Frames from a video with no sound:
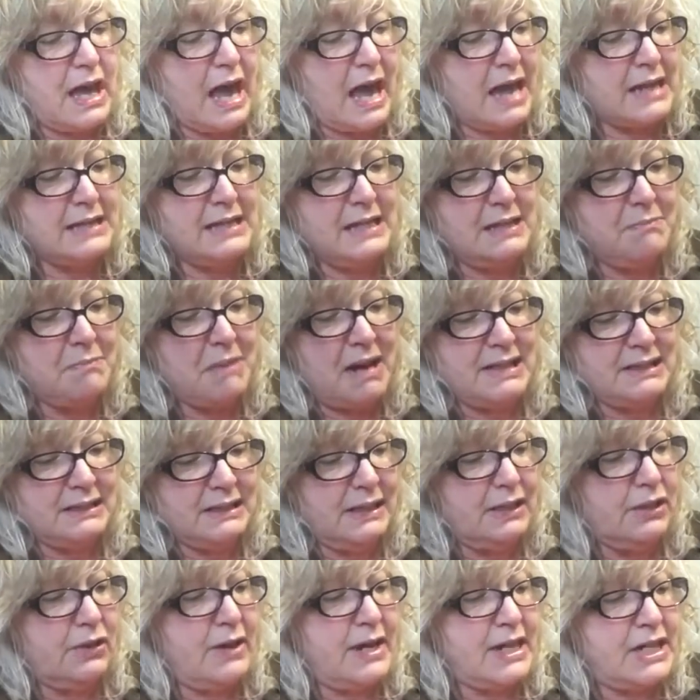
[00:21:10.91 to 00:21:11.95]
I need my
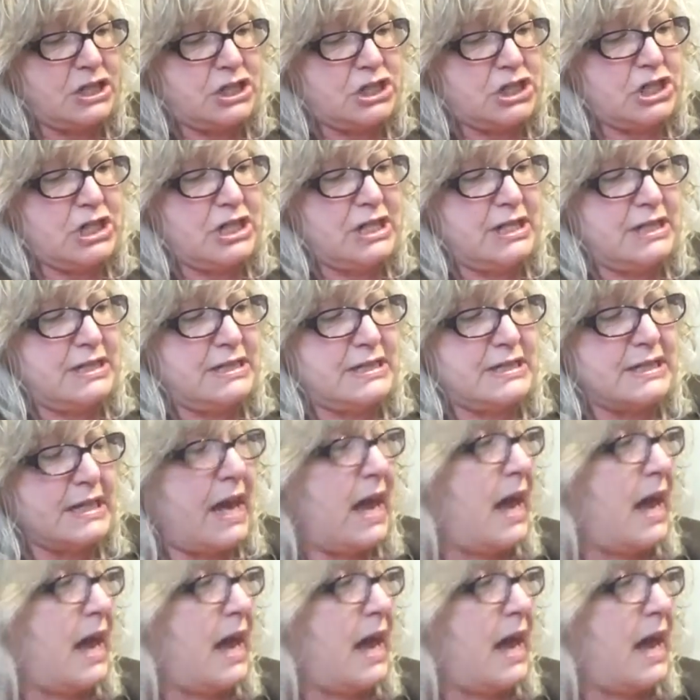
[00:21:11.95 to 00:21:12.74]
lyric sheets.